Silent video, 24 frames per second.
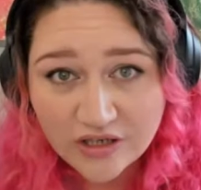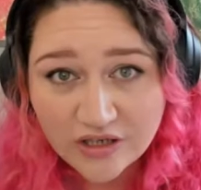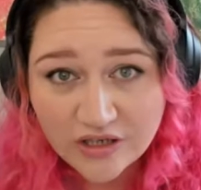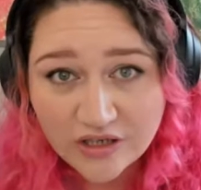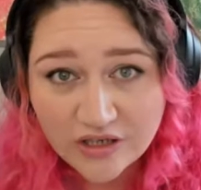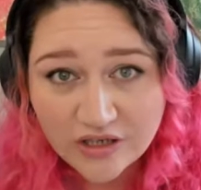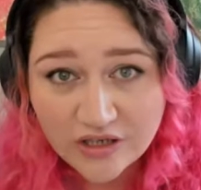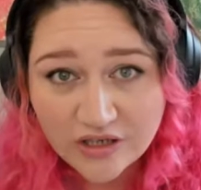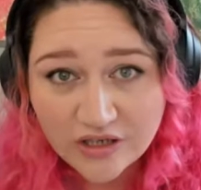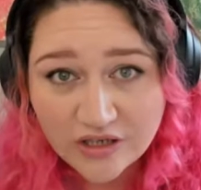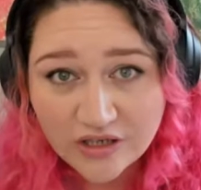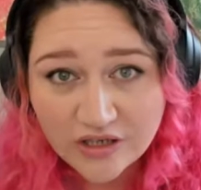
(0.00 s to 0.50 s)

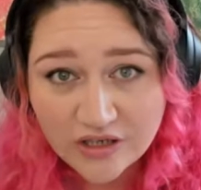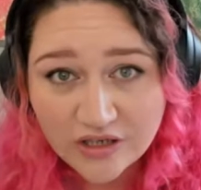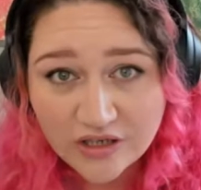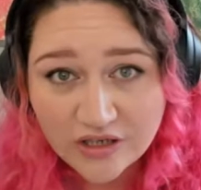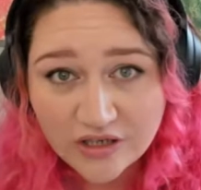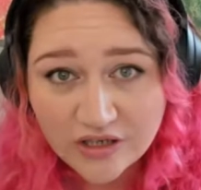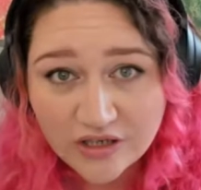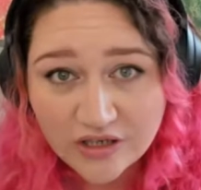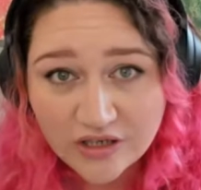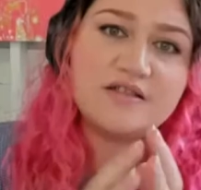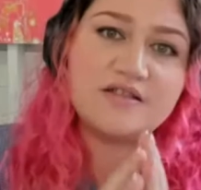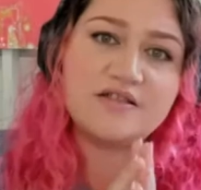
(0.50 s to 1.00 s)
So there's
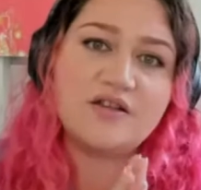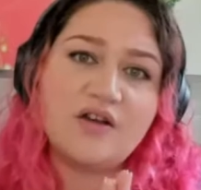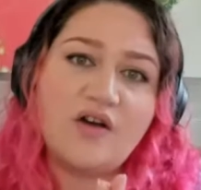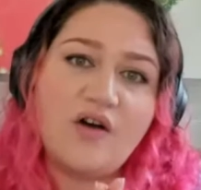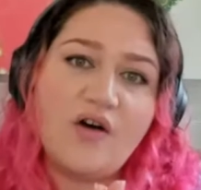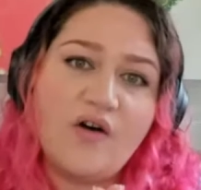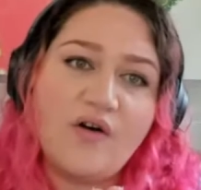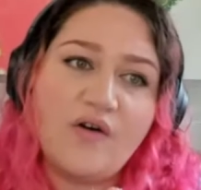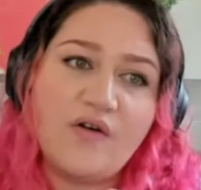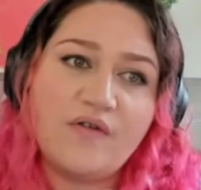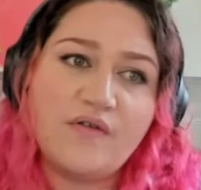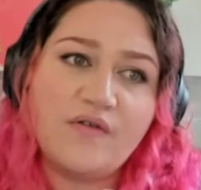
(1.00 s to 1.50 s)
lots
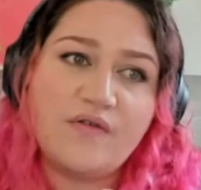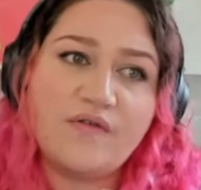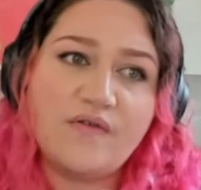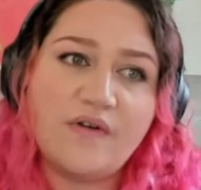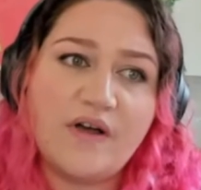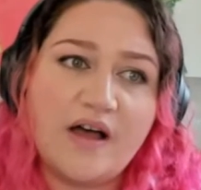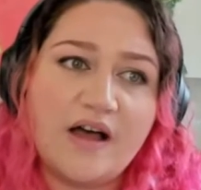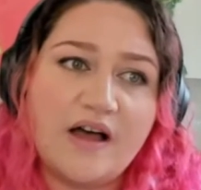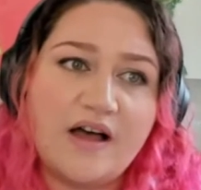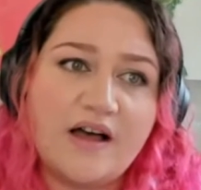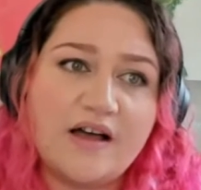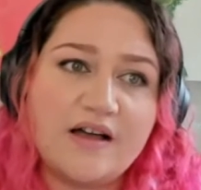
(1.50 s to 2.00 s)
of
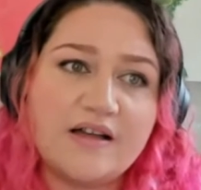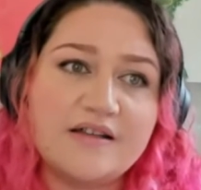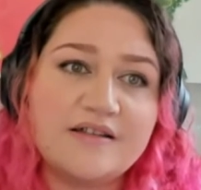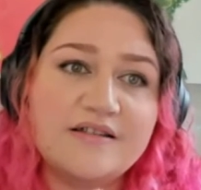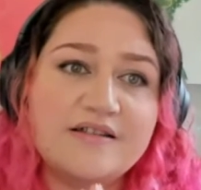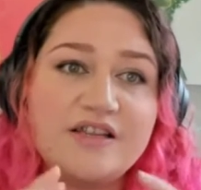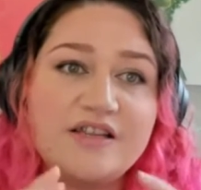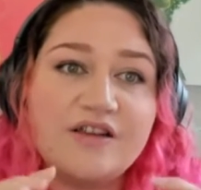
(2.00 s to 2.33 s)
uh,